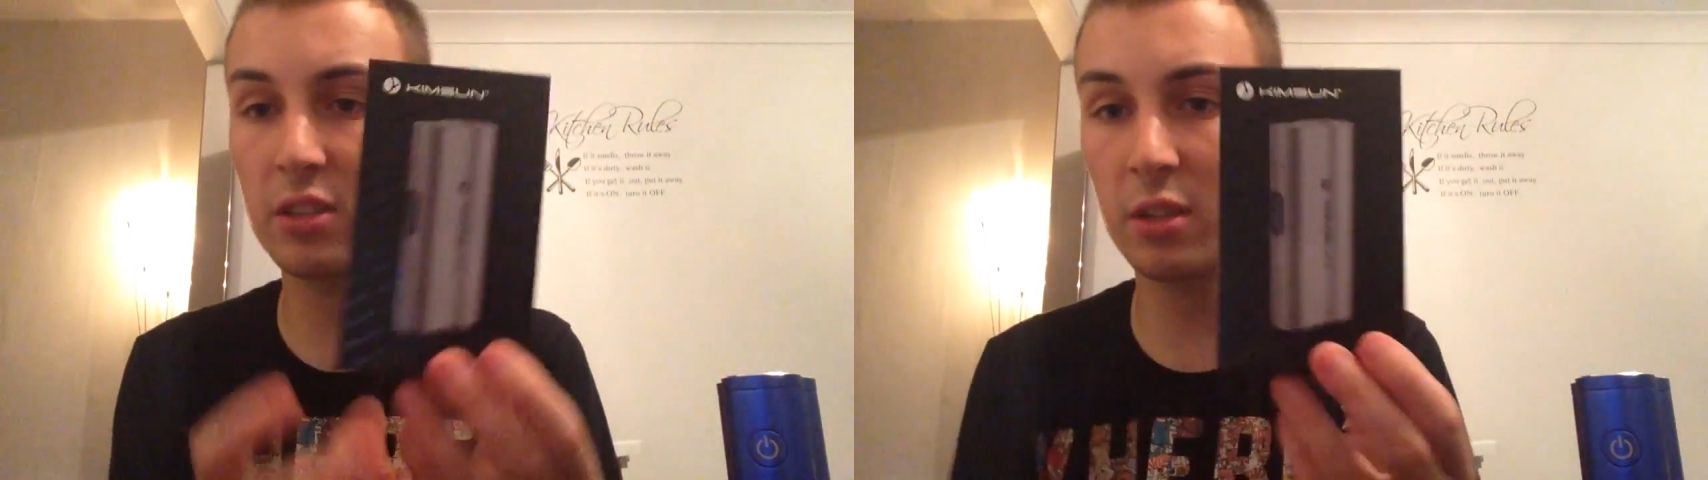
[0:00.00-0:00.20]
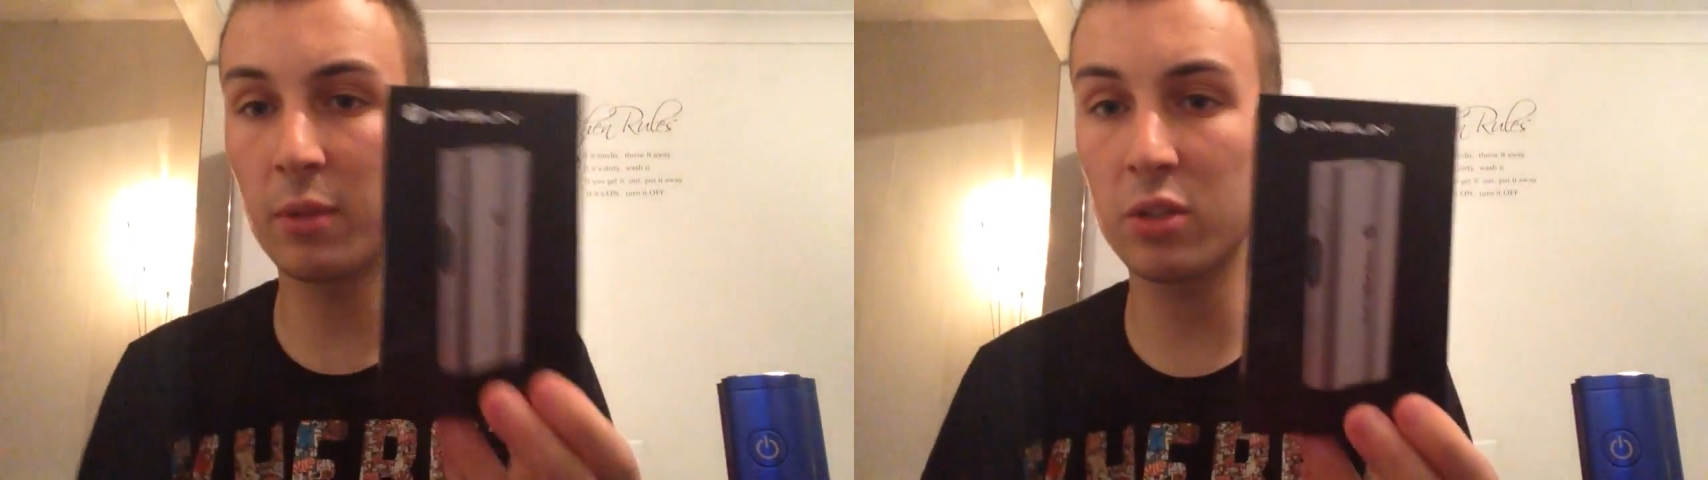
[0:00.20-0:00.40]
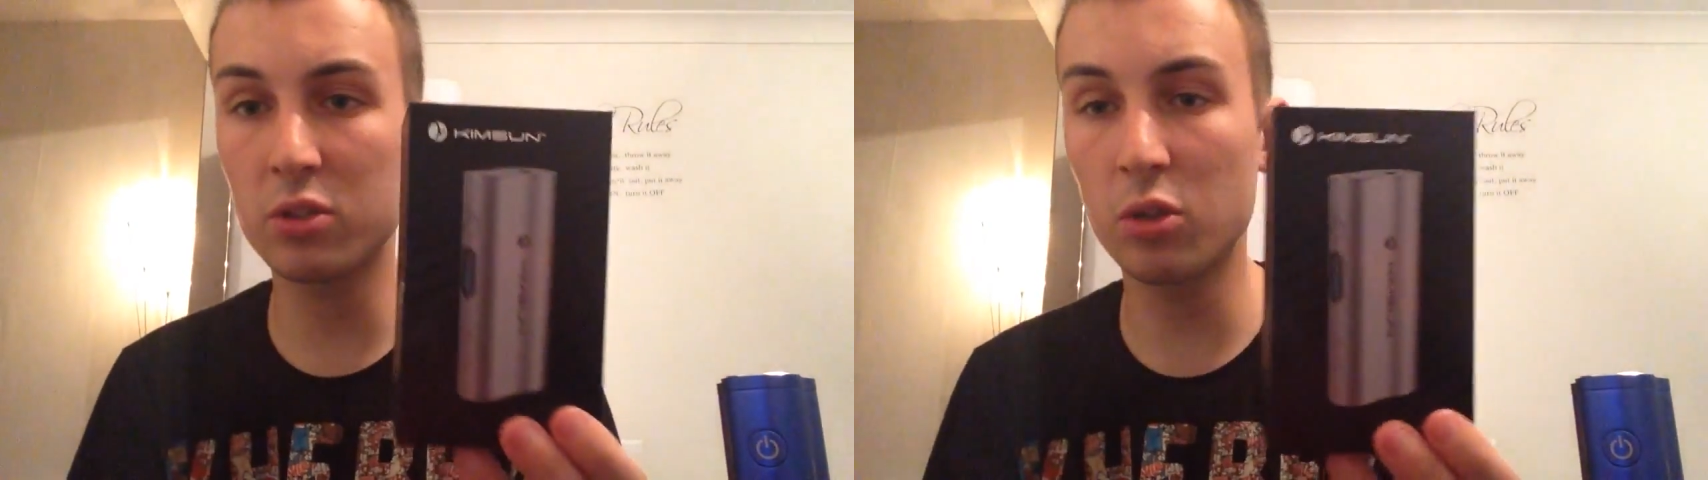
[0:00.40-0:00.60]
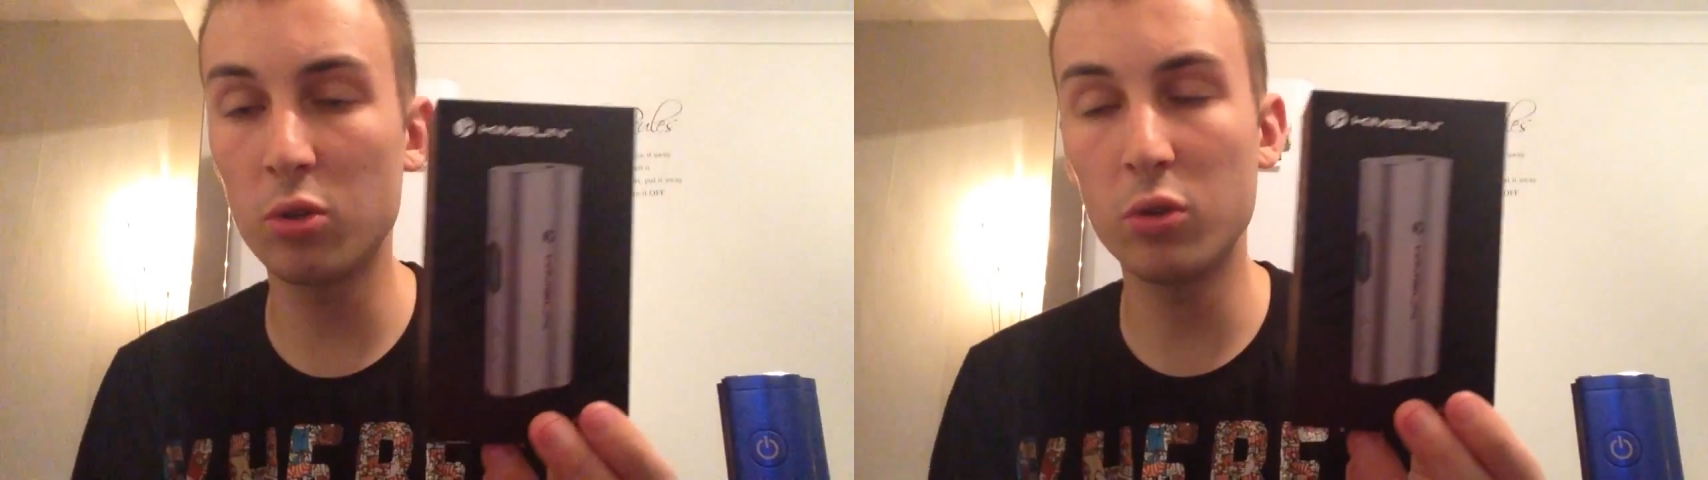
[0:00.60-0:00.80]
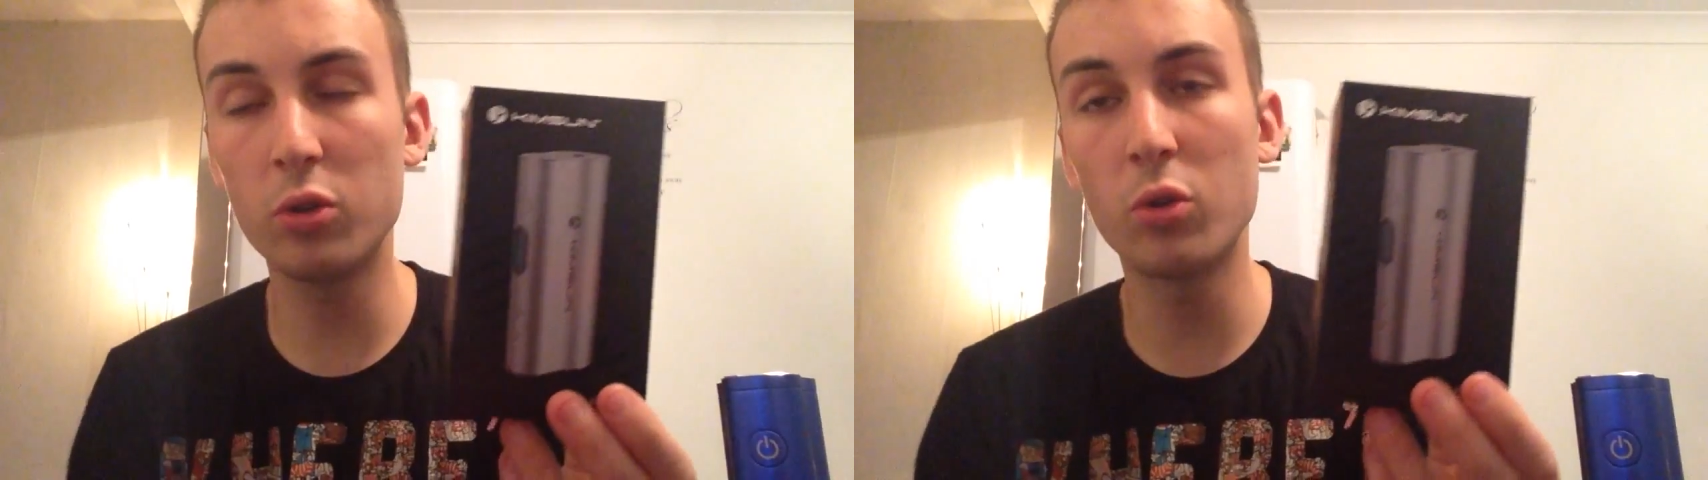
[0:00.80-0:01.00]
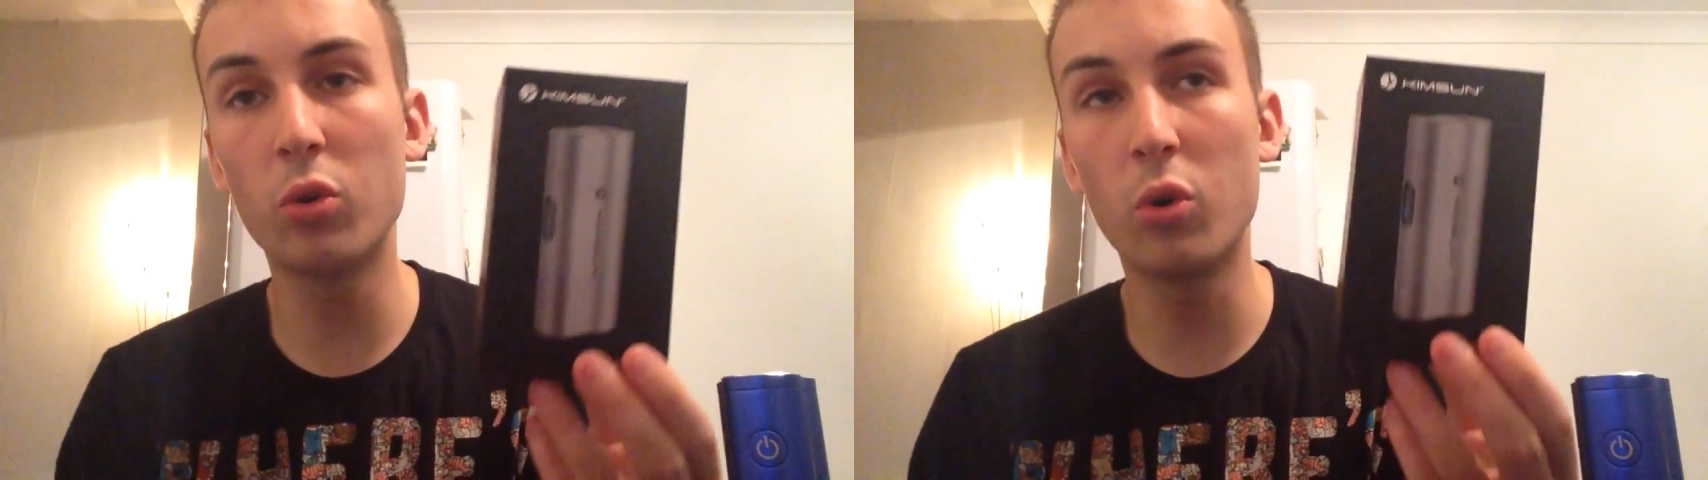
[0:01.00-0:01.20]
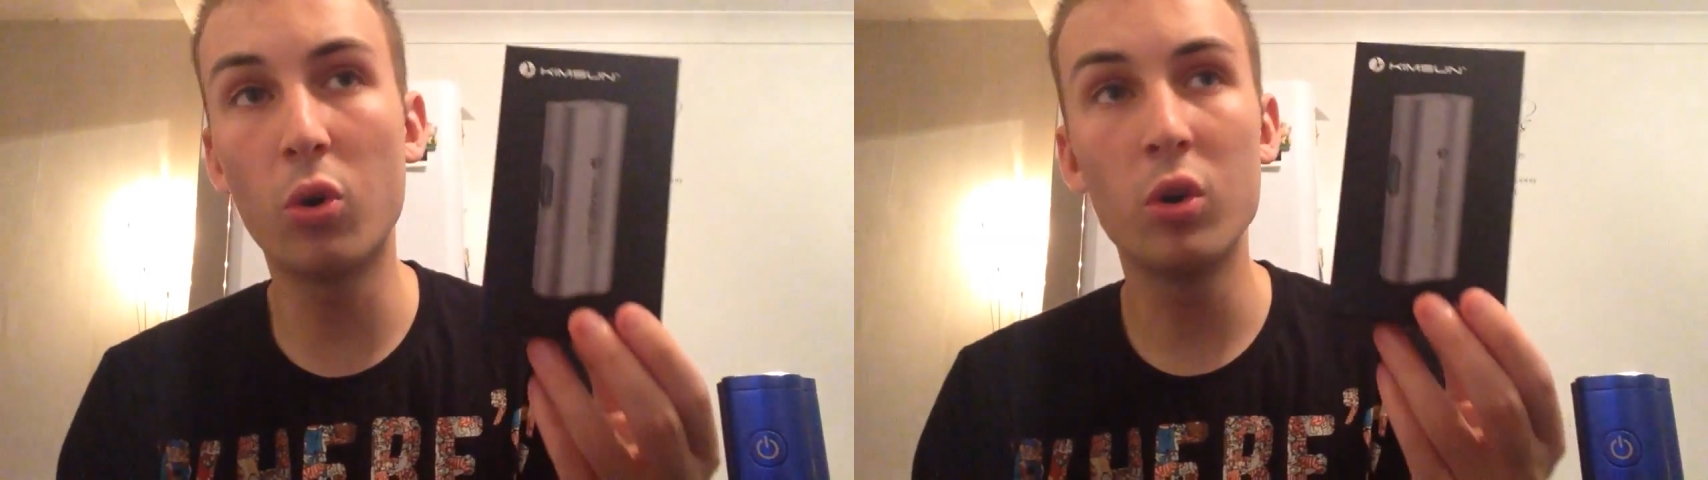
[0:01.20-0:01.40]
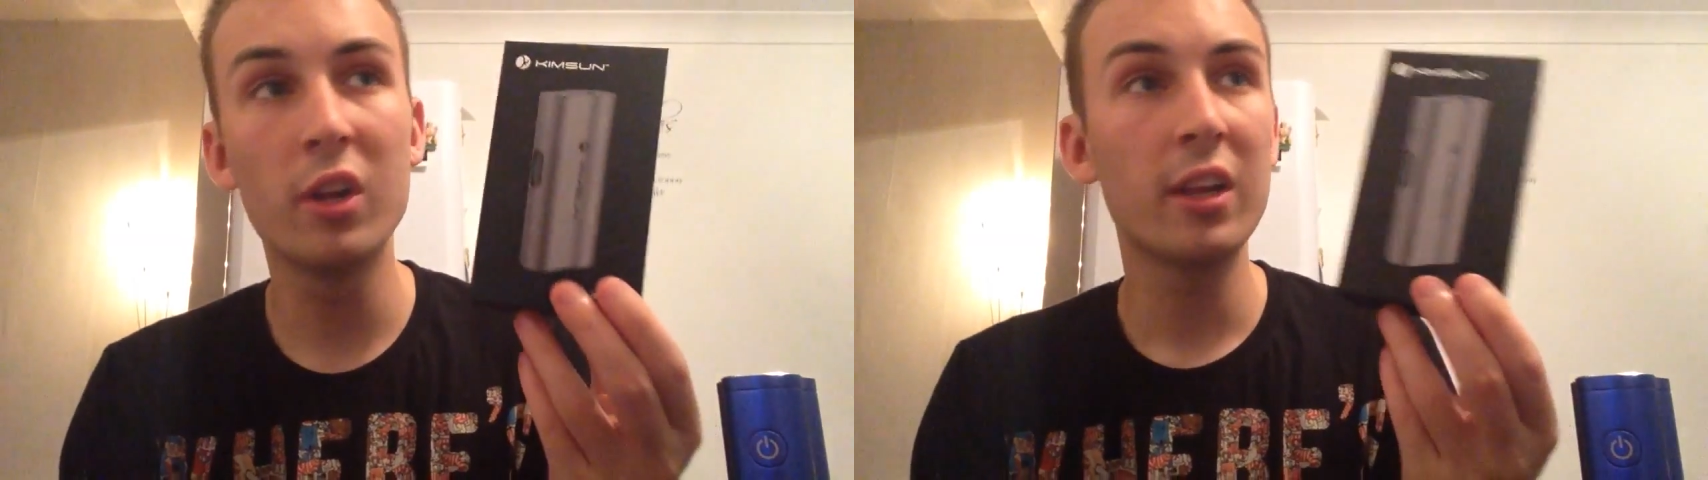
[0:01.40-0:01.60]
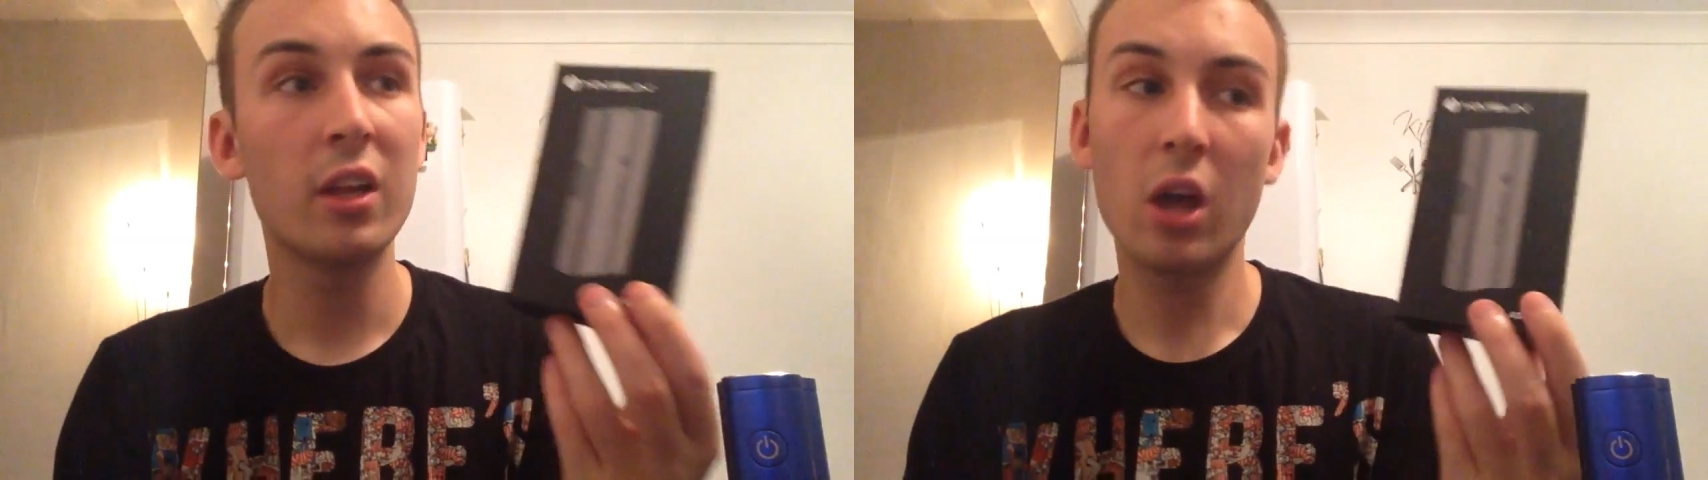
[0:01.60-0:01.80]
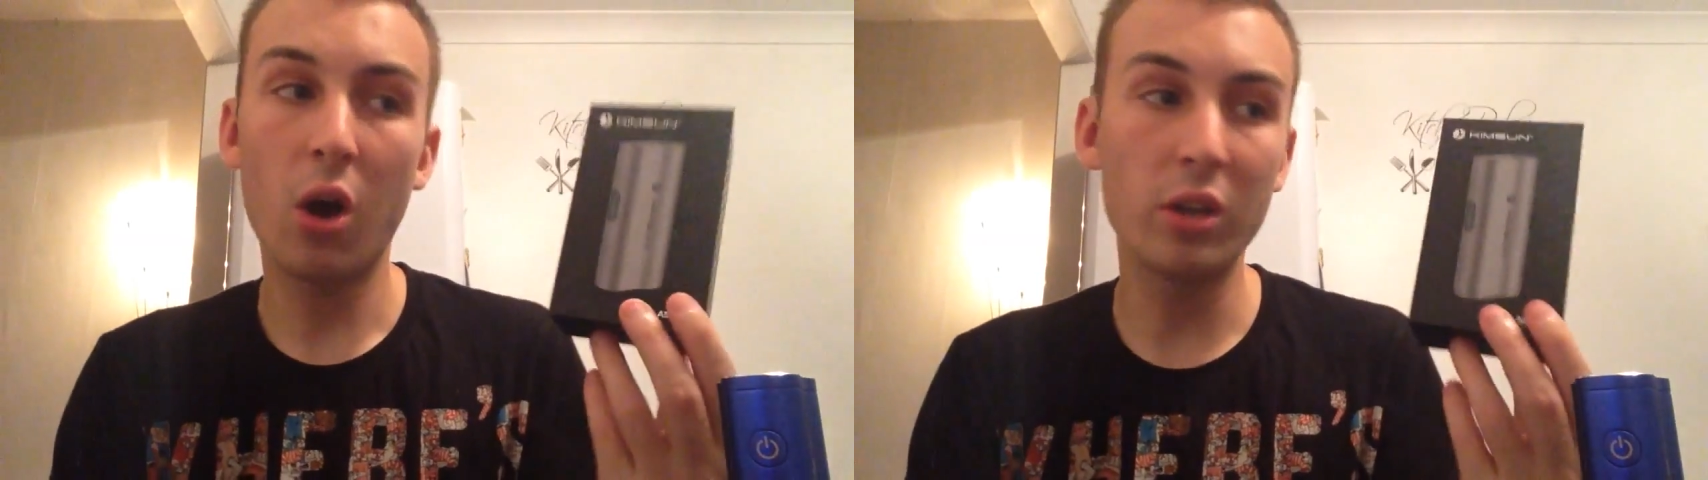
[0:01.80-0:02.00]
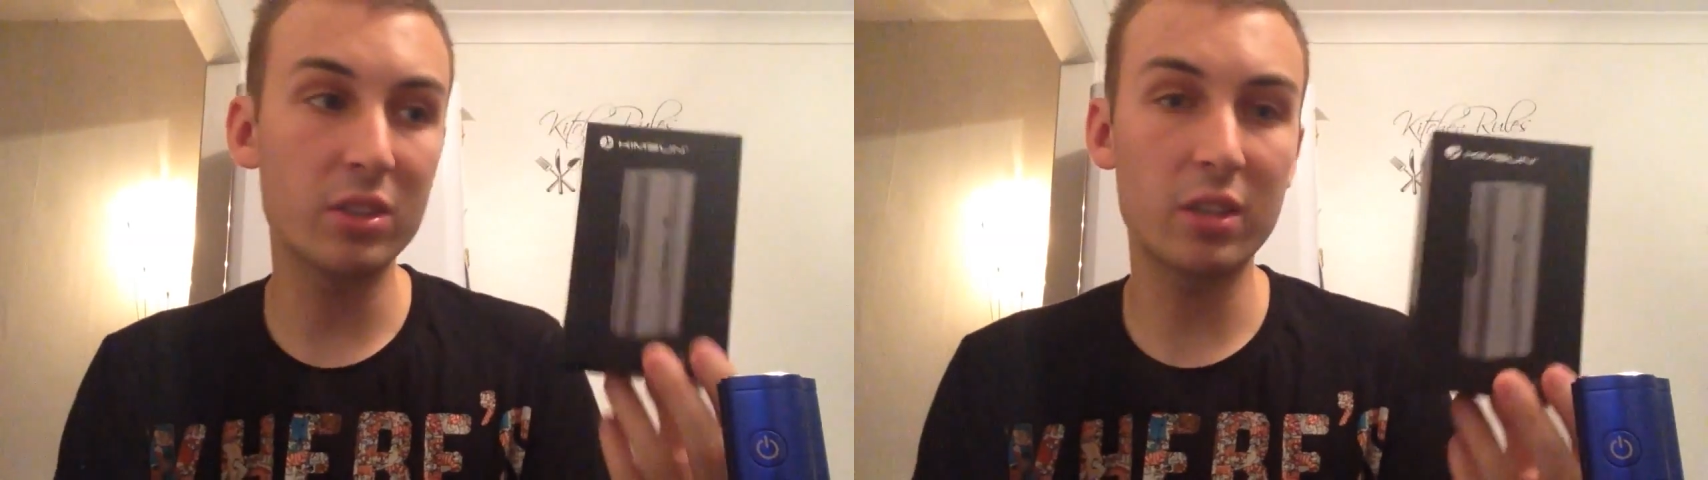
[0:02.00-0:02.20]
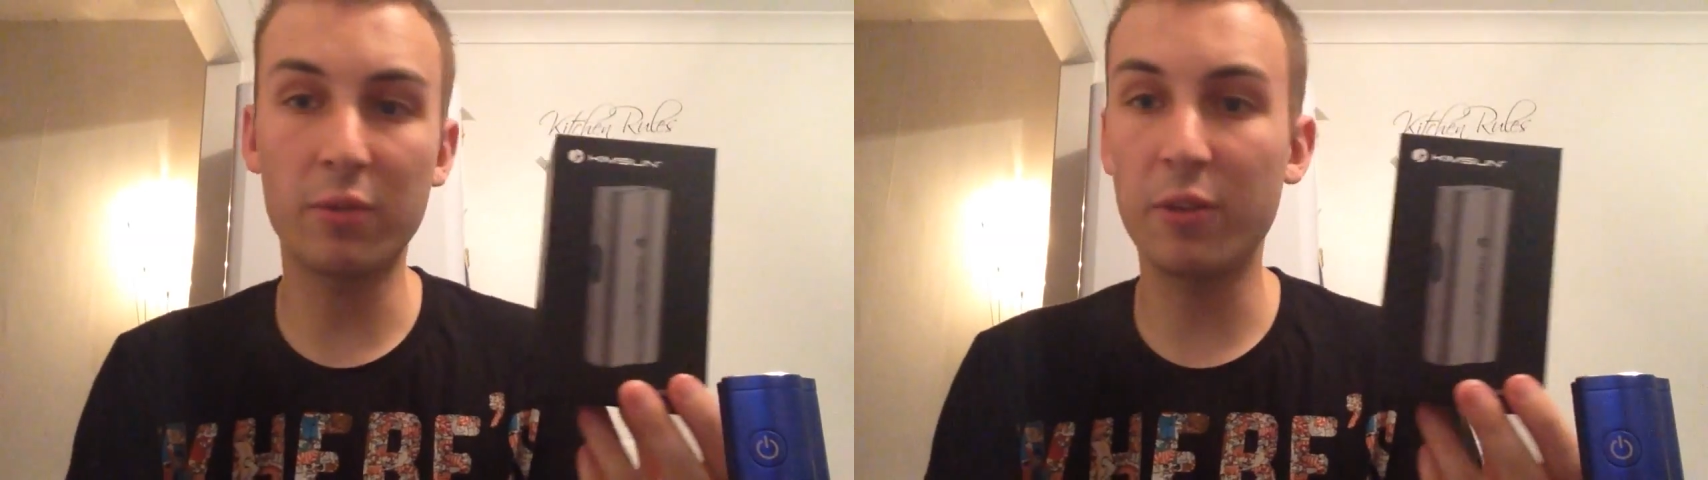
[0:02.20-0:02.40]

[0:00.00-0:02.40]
similar to your iStick